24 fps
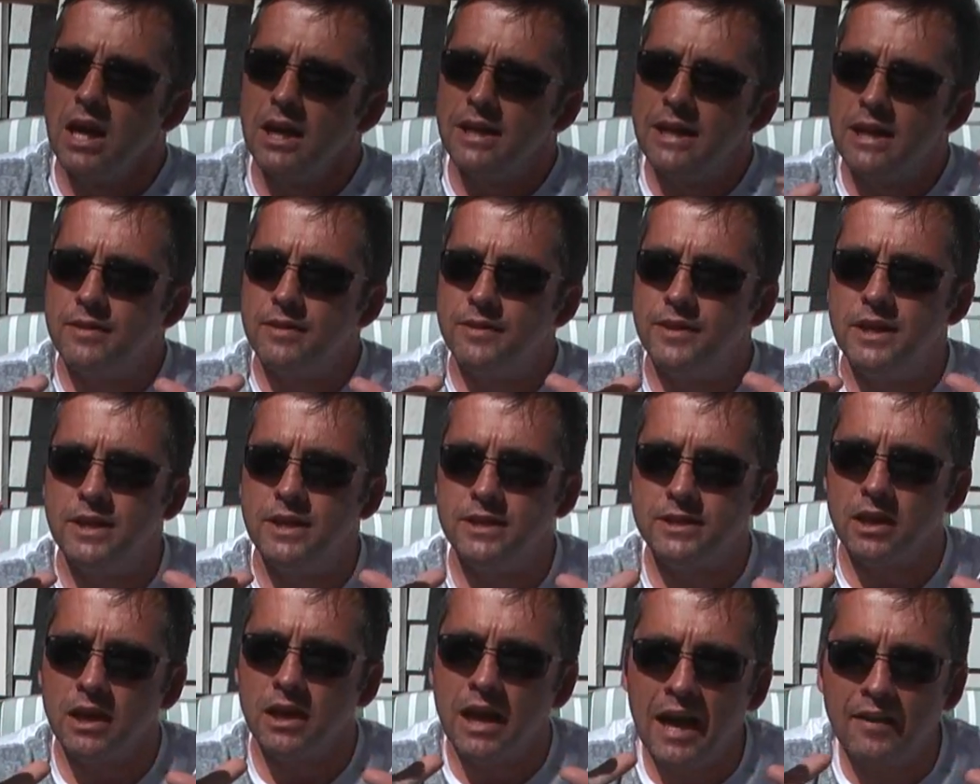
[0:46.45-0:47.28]
Now
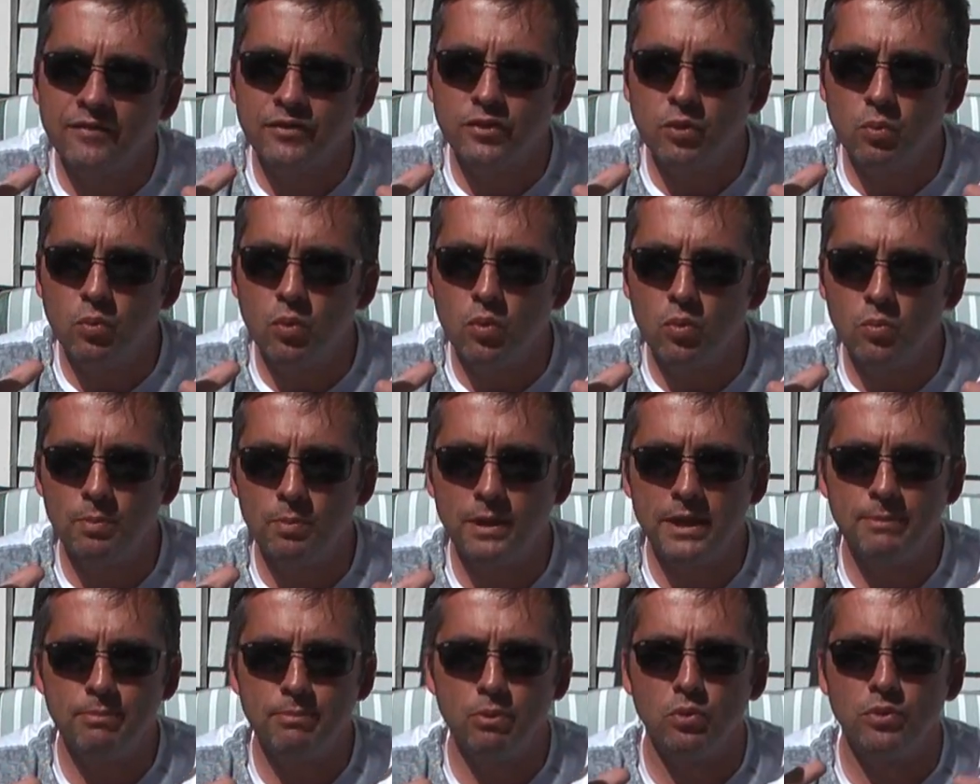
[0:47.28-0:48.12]
this, I have to warn
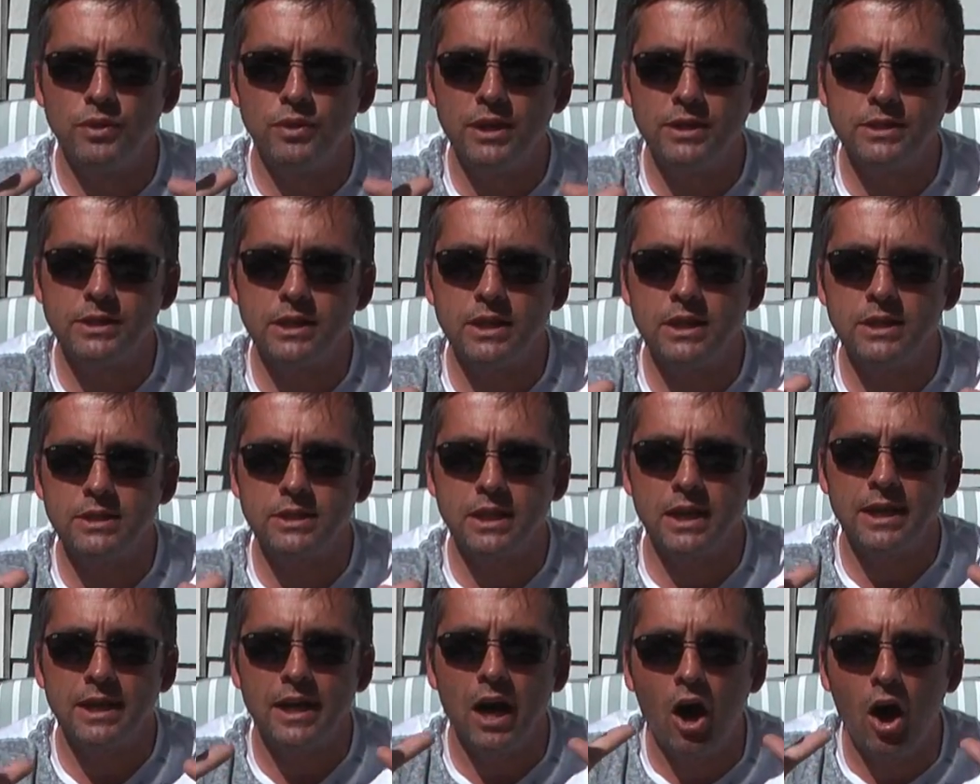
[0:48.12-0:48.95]
people, this
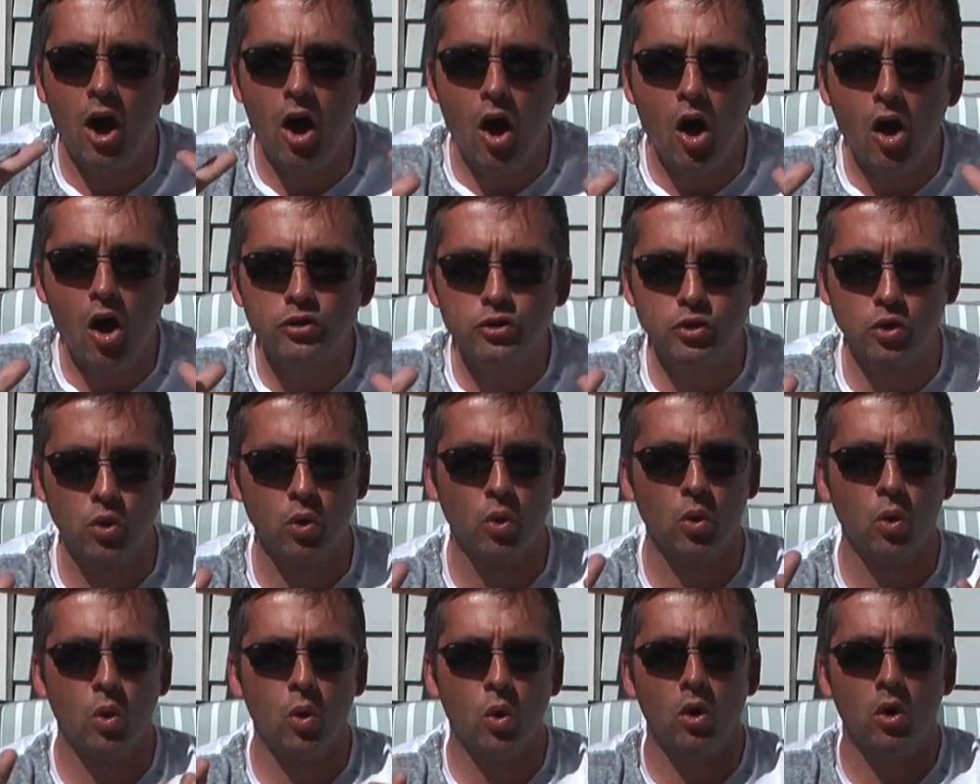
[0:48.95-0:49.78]
is a
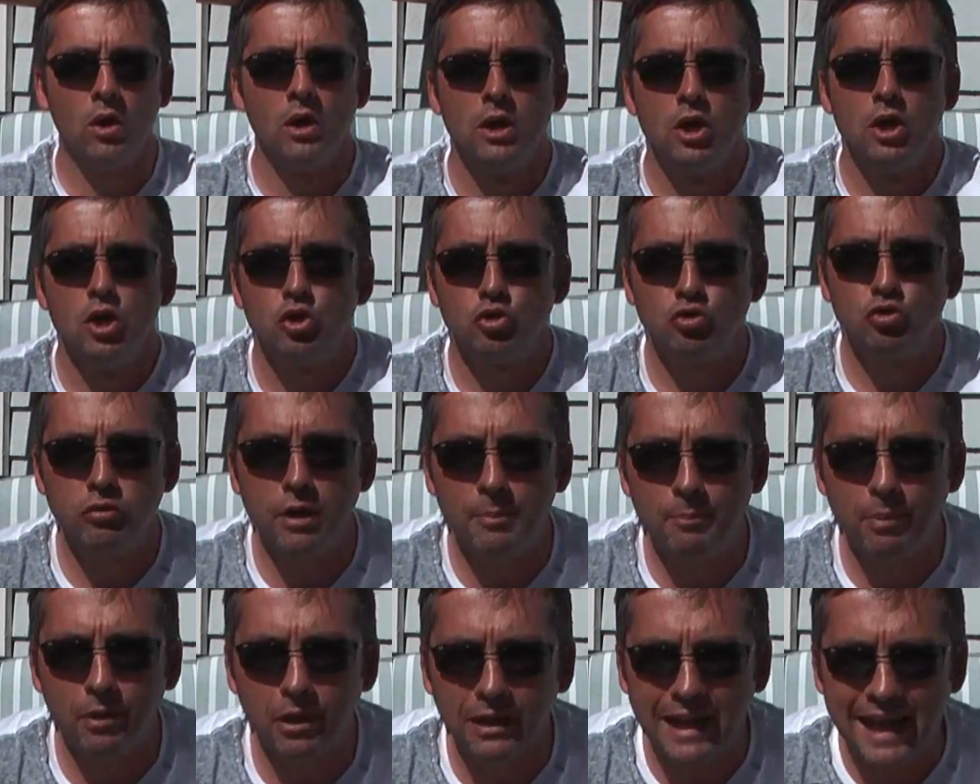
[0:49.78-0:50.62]
hardcore
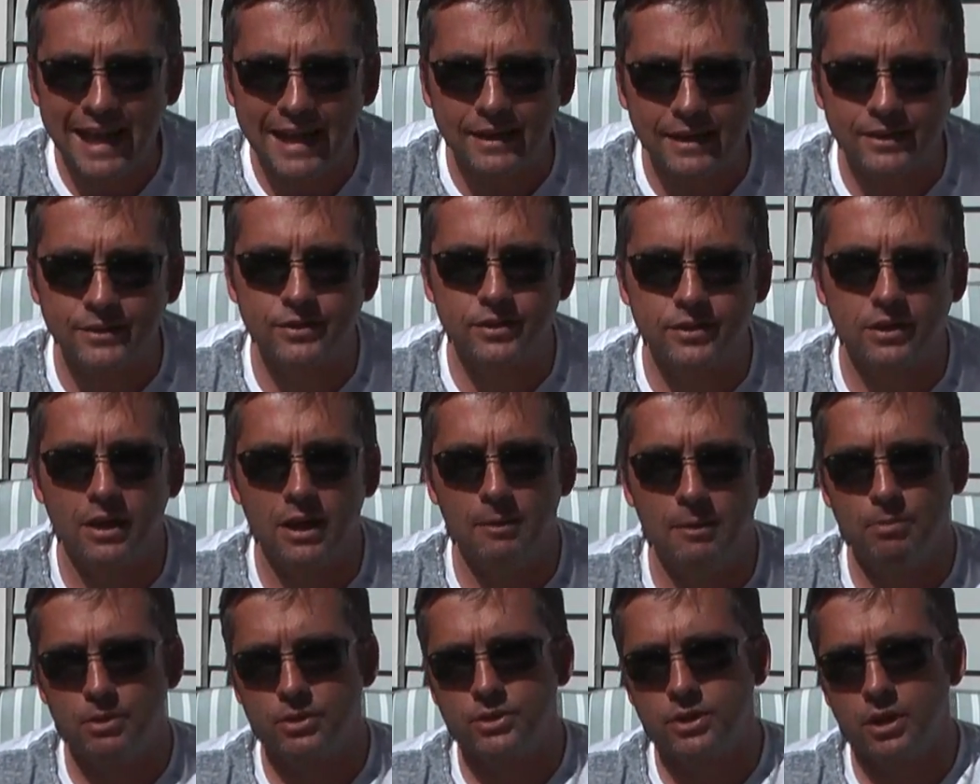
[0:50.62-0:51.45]
XXX
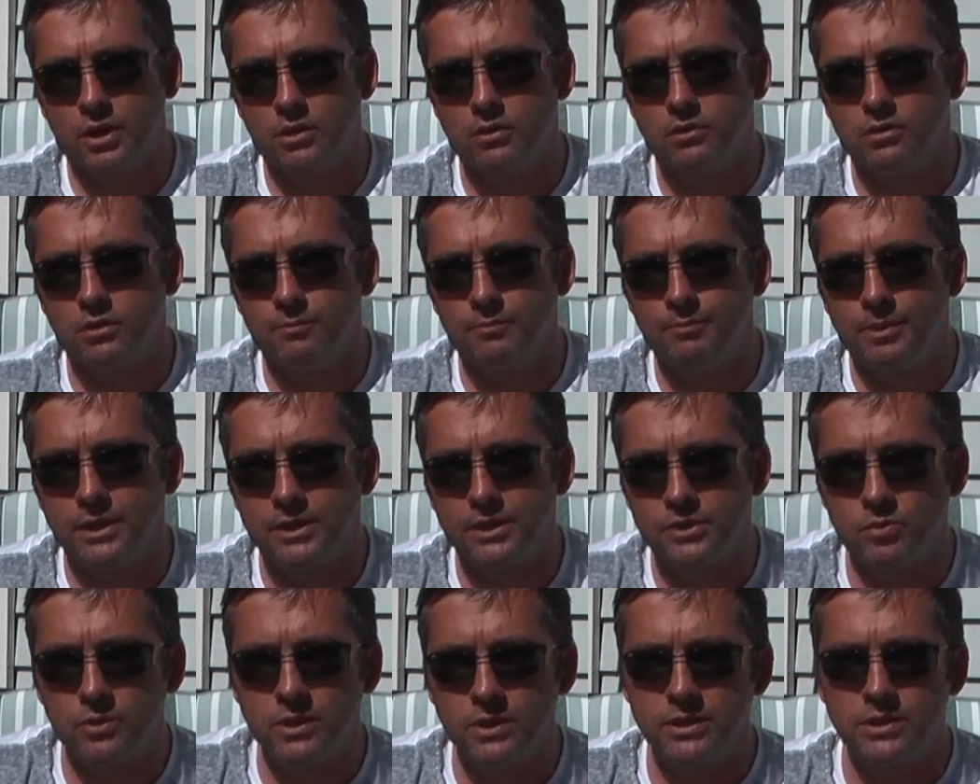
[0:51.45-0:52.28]
episode of
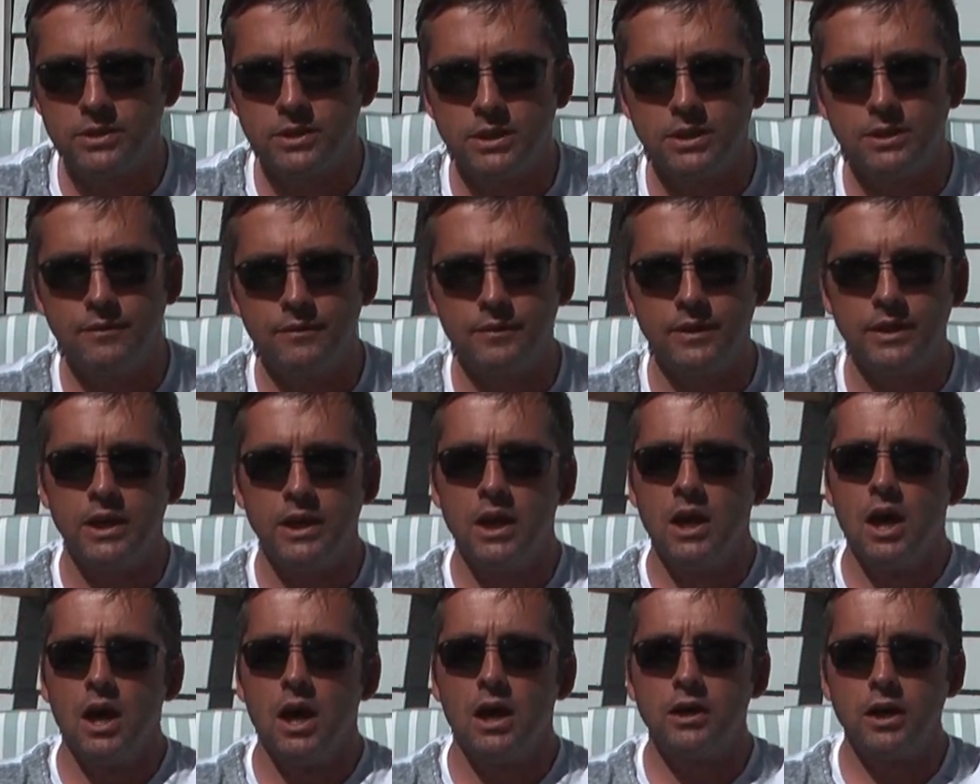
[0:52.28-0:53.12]
Beer Sweden TV,
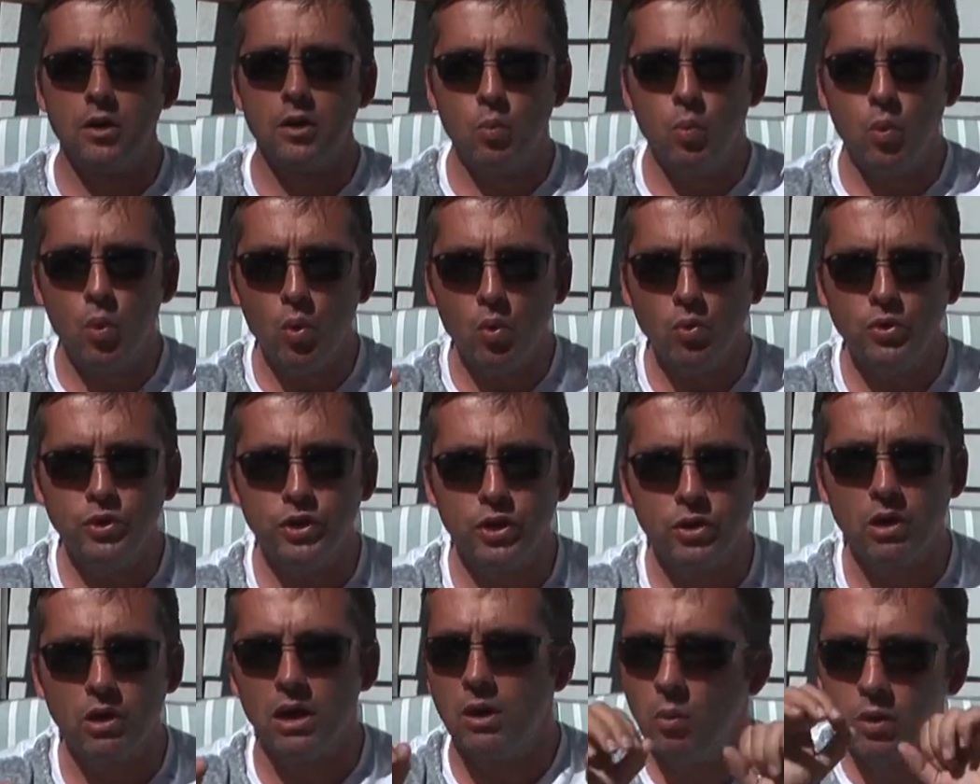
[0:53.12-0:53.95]
and I warn
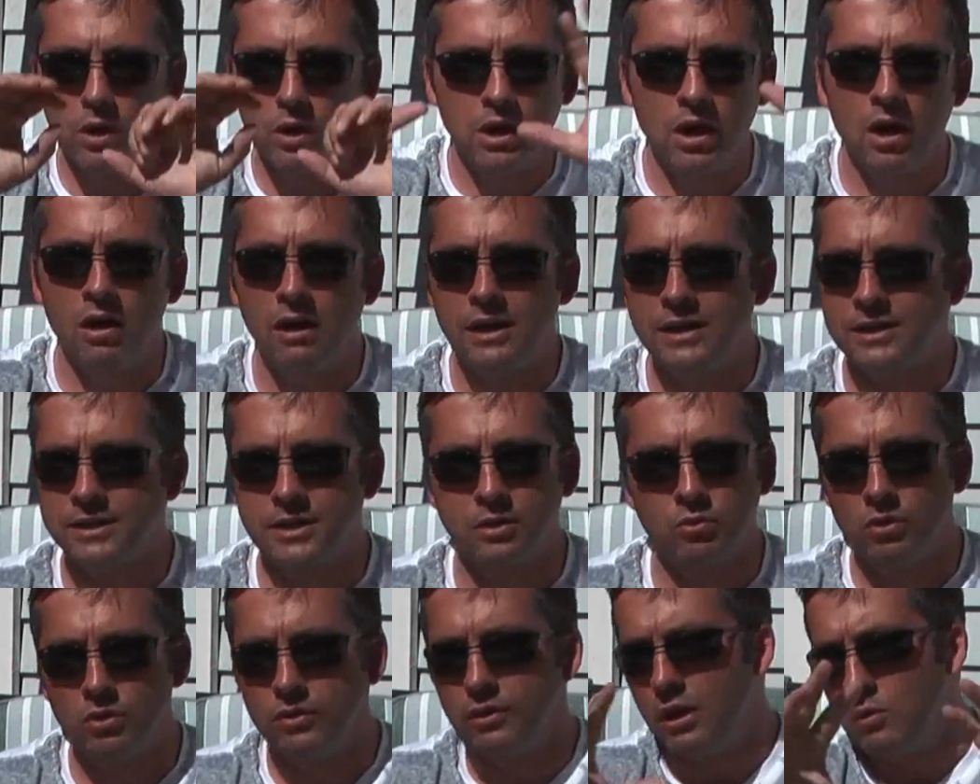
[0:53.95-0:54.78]
you, I want
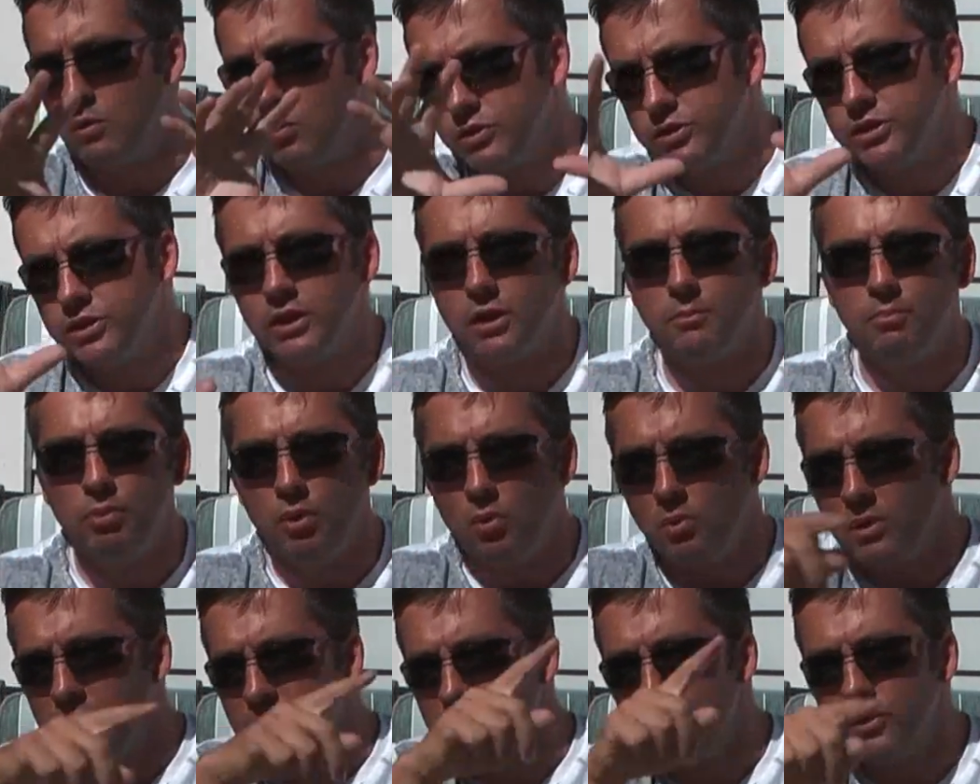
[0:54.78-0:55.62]
lights, I want you know,
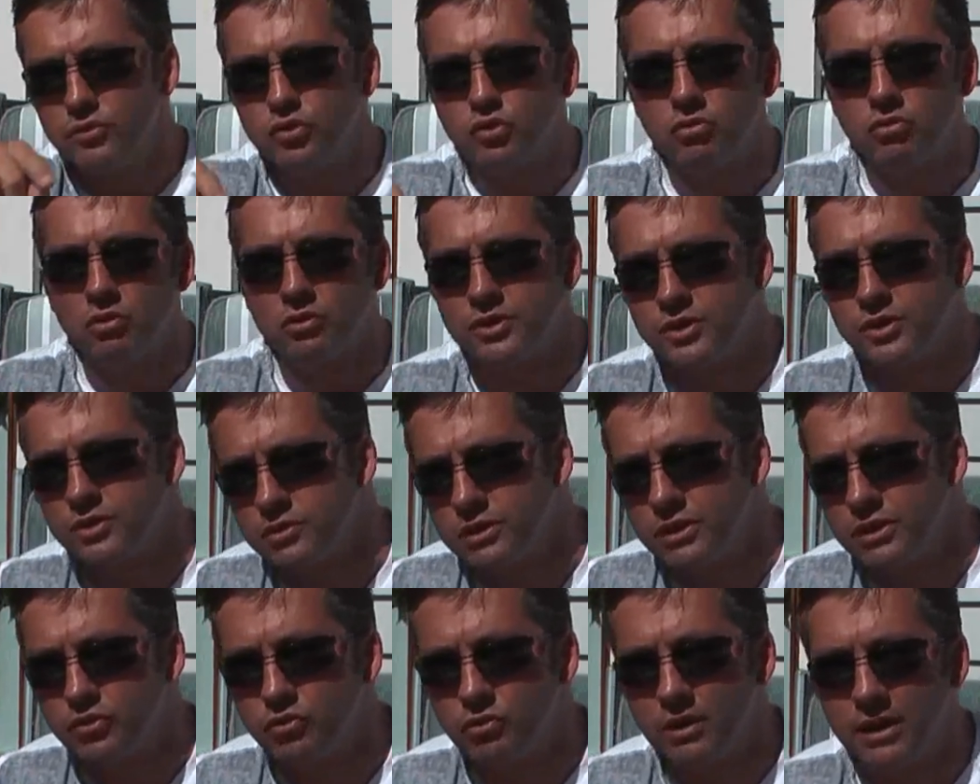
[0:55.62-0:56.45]
put one of those crosses
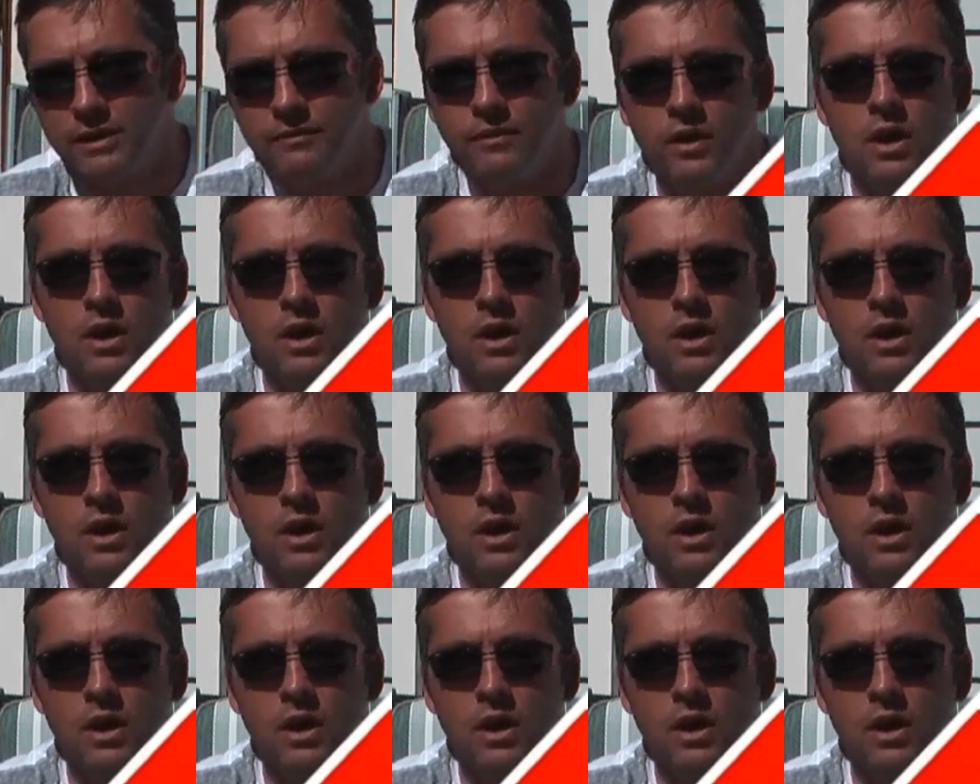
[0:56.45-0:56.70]
on it, Trev,